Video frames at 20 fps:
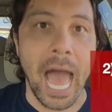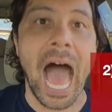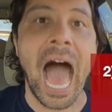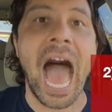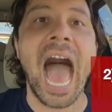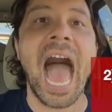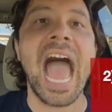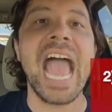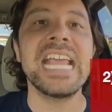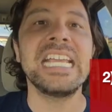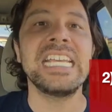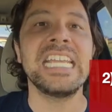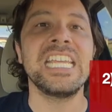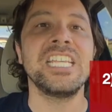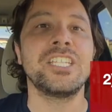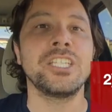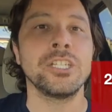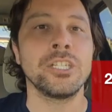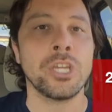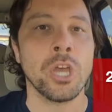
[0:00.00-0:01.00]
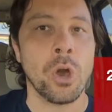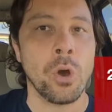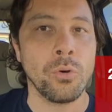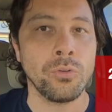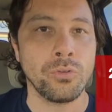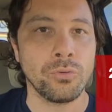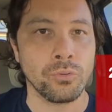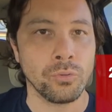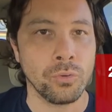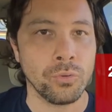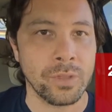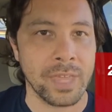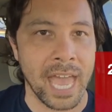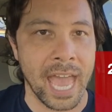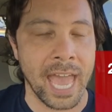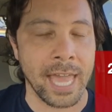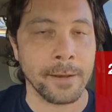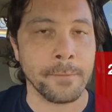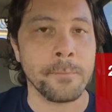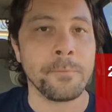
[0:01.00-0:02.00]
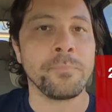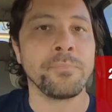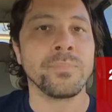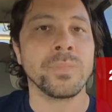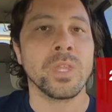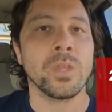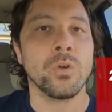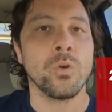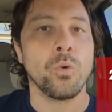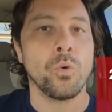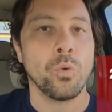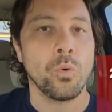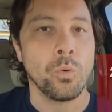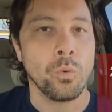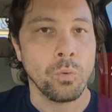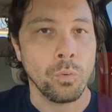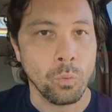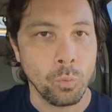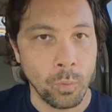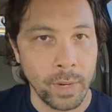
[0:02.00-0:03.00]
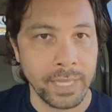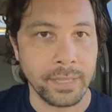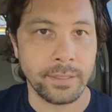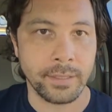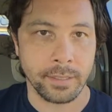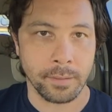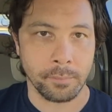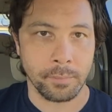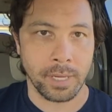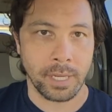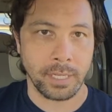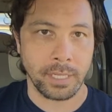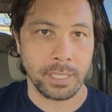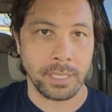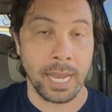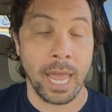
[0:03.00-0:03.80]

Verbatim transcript: I need to go through that with somebody.